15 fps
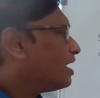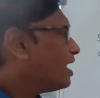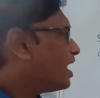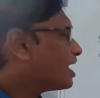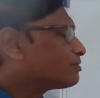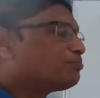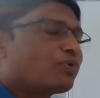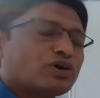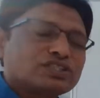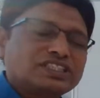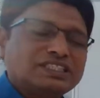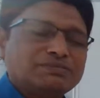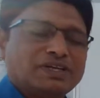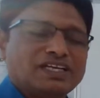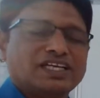are
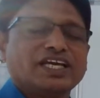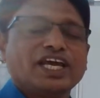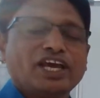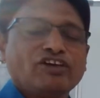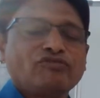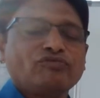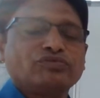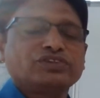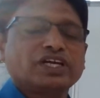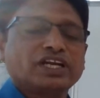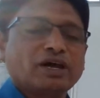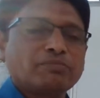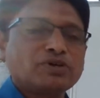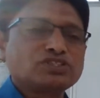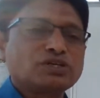possible if the
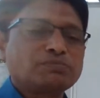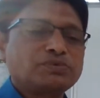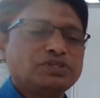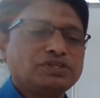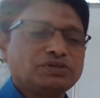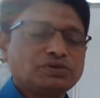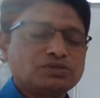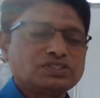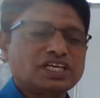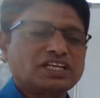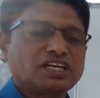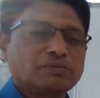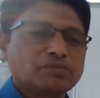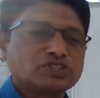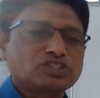numbers of the rows and
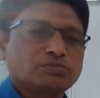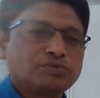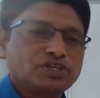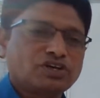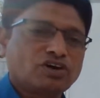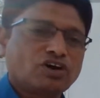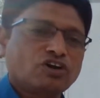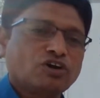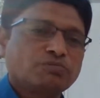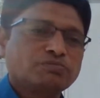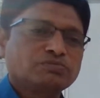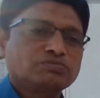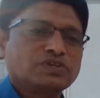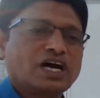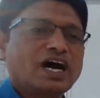numbers of the
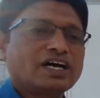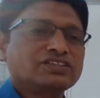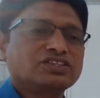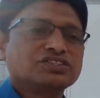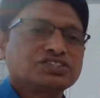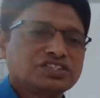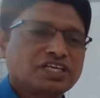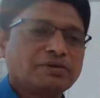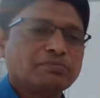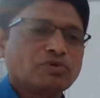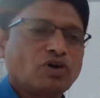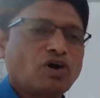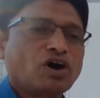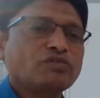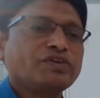column are the same,
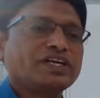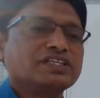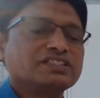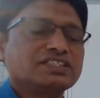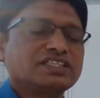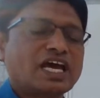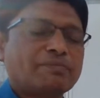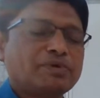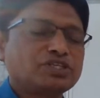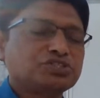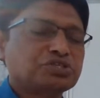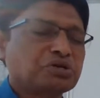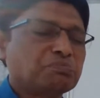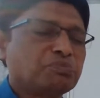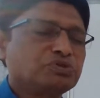or we can say
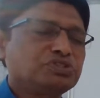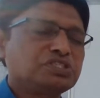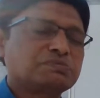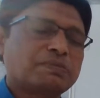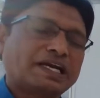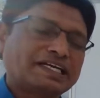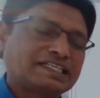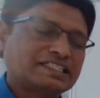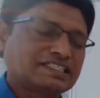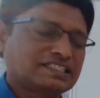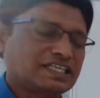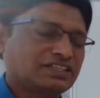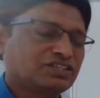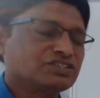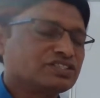dimension of both these matrices
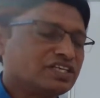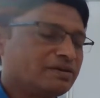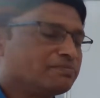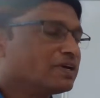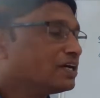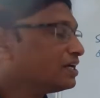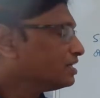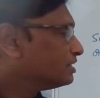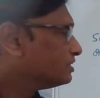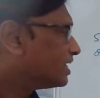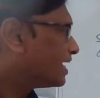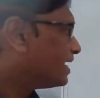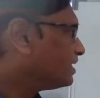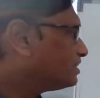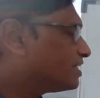are the same.
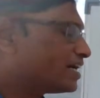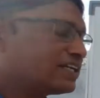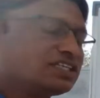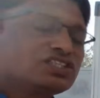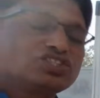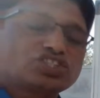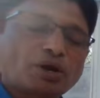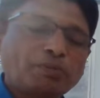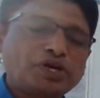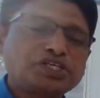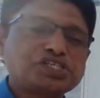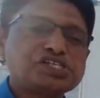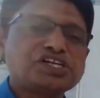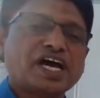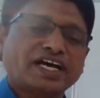Then and then
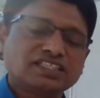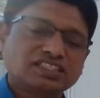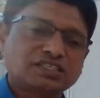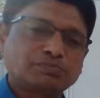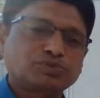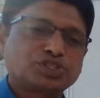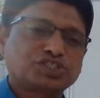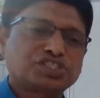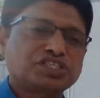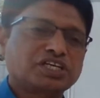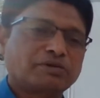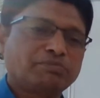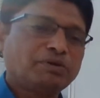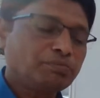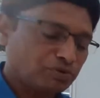summation and subtraction
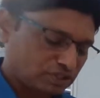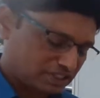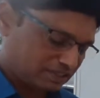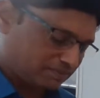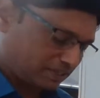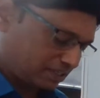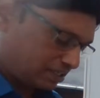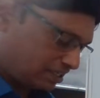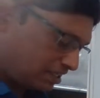can be possible.